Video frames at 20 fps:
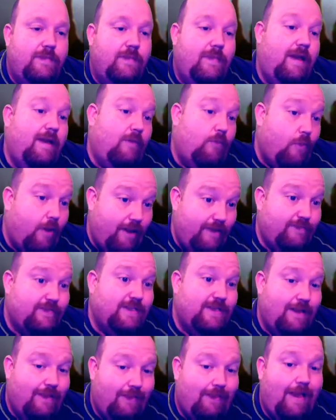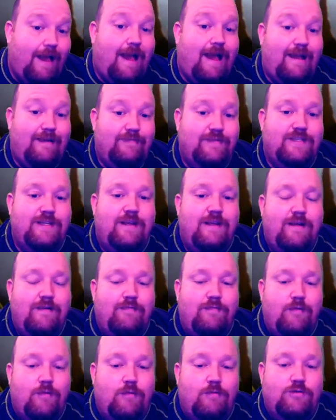wife's lives
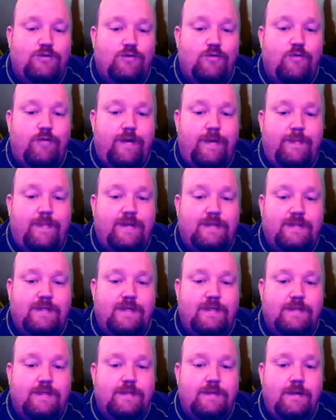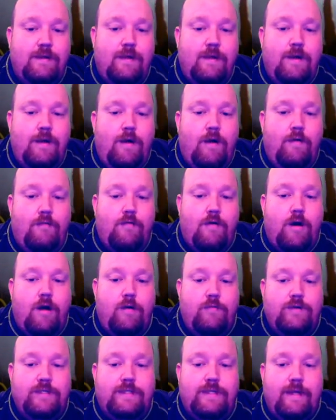for her jewelry business. Overall, I
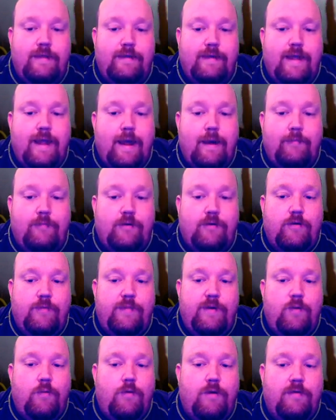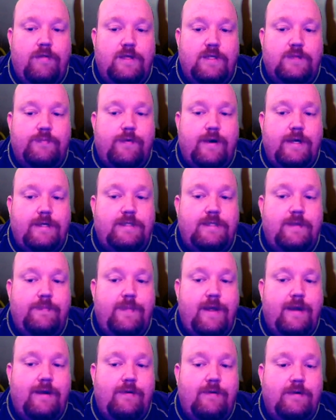would say the camera could be worth its price
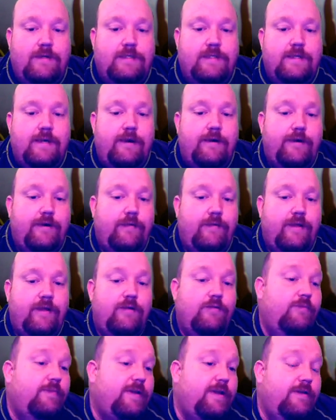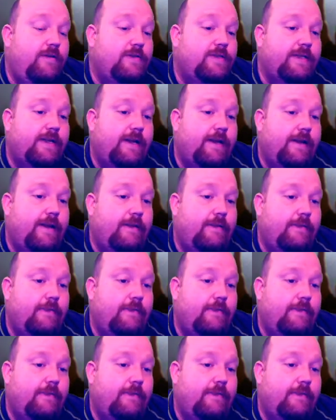depending on the scenario that you'll be using it in.